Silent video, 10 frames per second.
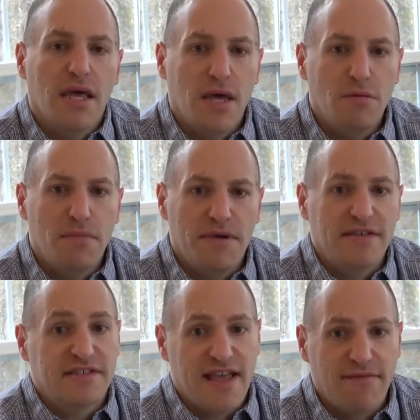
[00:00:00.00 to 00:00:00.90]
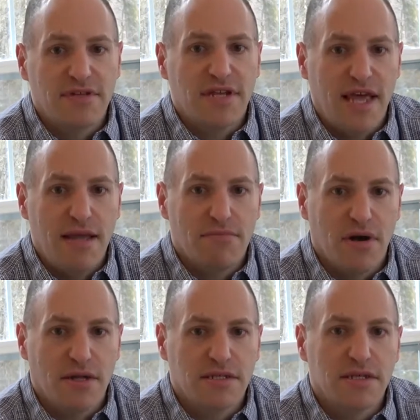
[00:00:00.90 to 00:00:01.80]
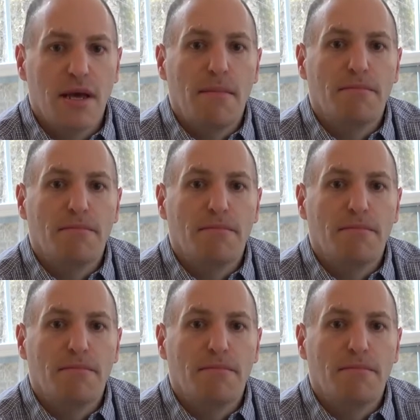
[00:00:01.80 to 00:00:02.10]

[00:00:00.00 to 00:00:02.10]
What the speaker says: it will be 7 to 8 months